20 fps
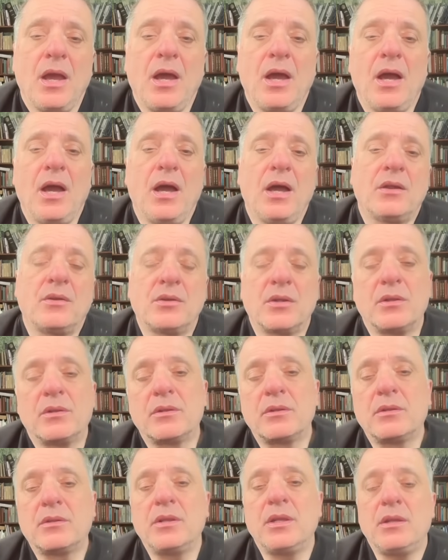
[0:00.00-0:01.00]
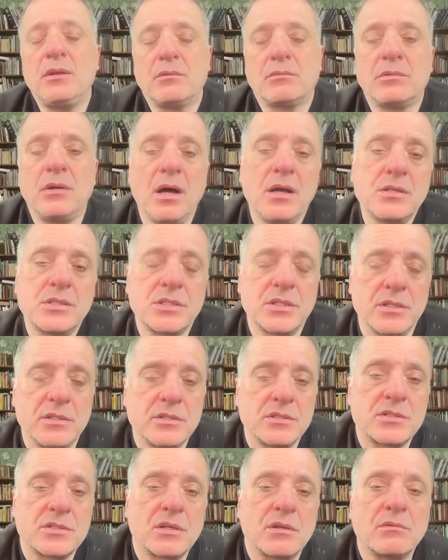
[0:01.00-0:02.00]
And the
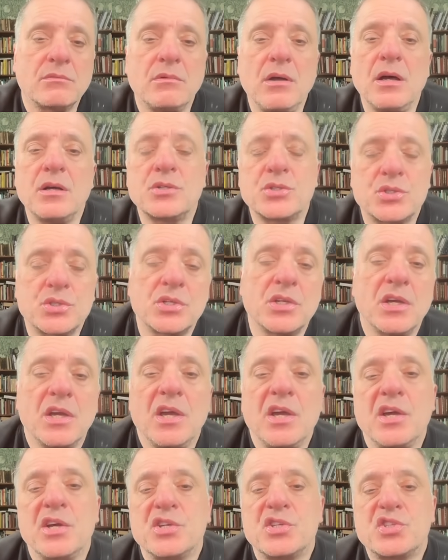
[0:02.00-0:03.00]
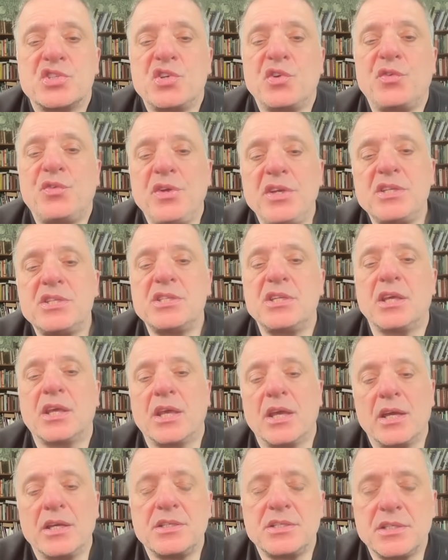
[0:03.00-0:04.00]
Russians rushed
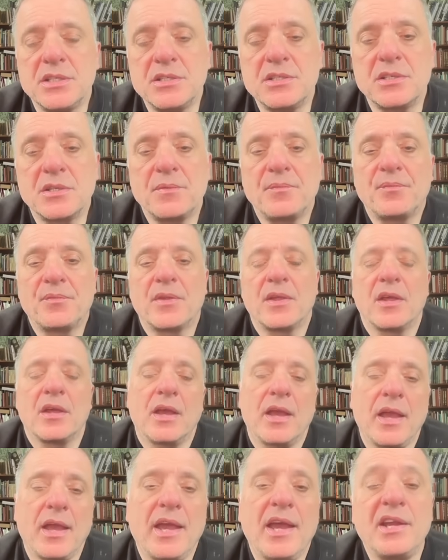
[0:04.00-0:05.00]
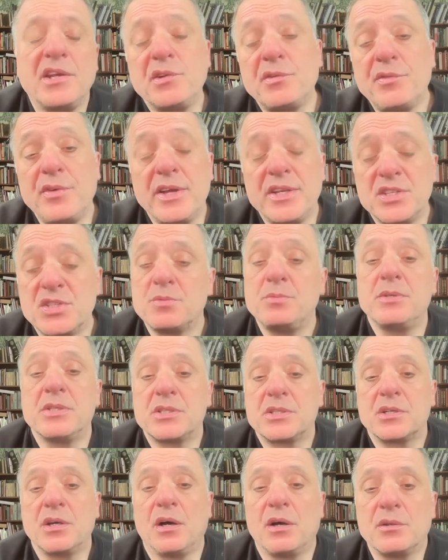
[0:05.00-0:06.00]
sophisticated air defense
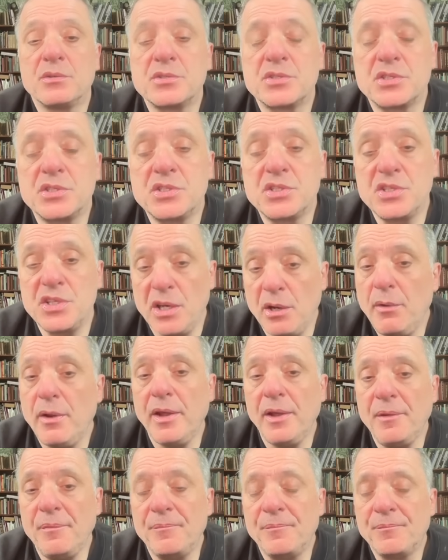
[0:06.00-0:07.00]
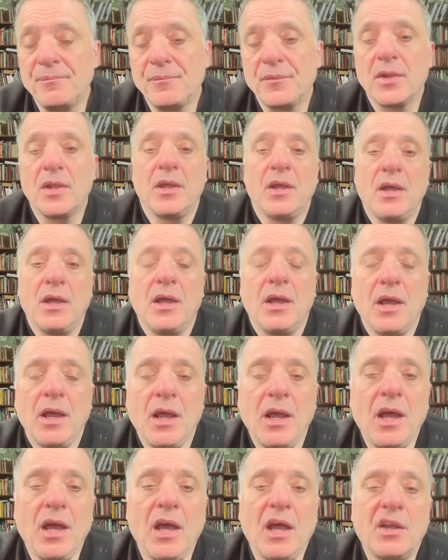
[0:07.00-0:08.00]
missiles to Syria
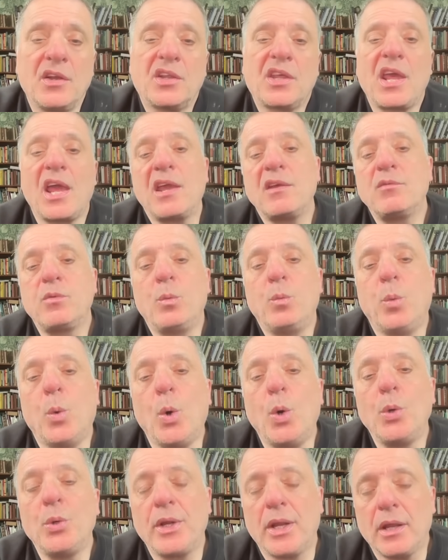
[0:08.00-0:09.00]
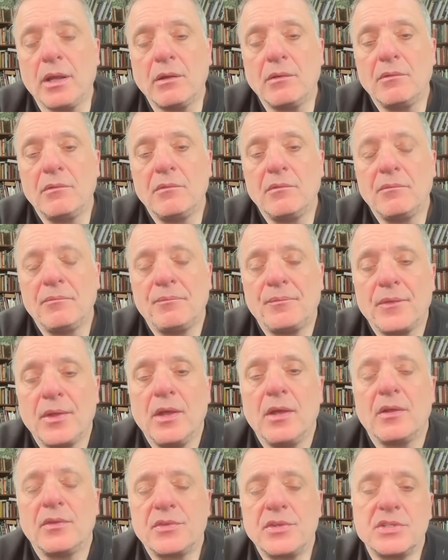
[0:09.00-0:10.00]
and gave a warning
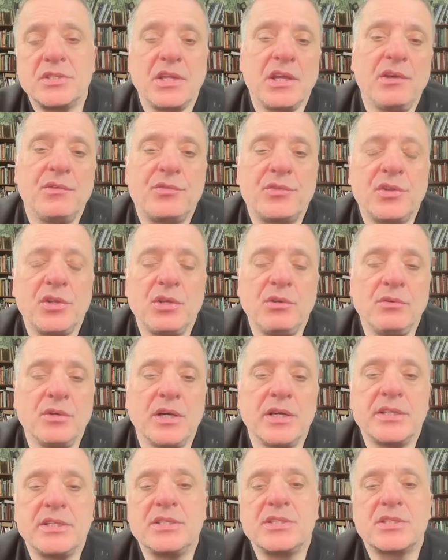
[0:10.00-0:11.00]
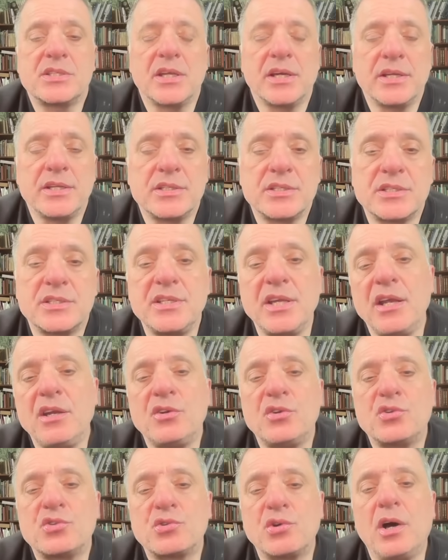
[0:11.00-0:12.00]
that if the United States
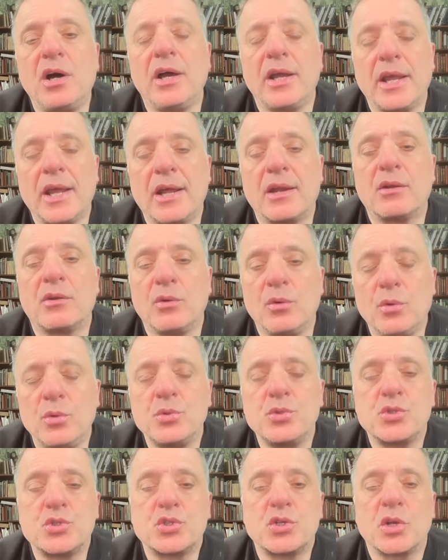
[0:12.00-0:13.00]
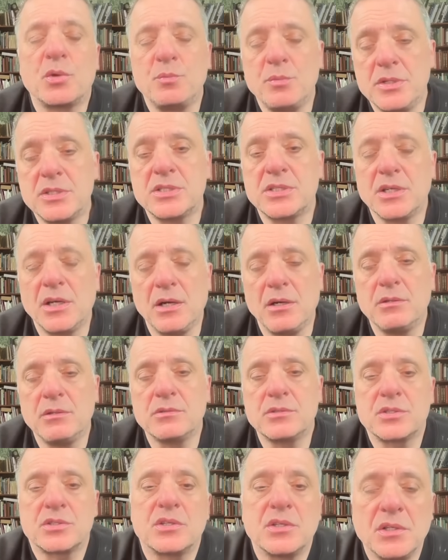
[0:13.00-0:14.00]
did try and launch
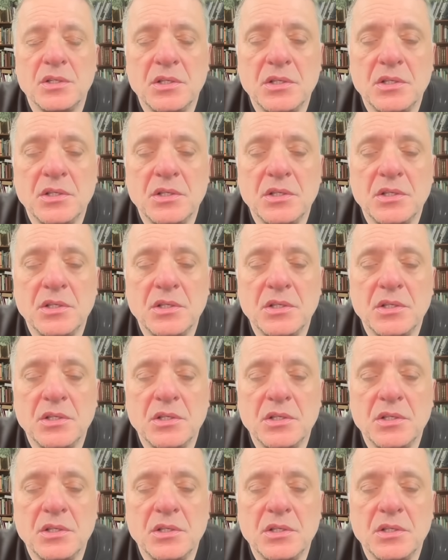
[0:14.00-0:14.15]
missiles,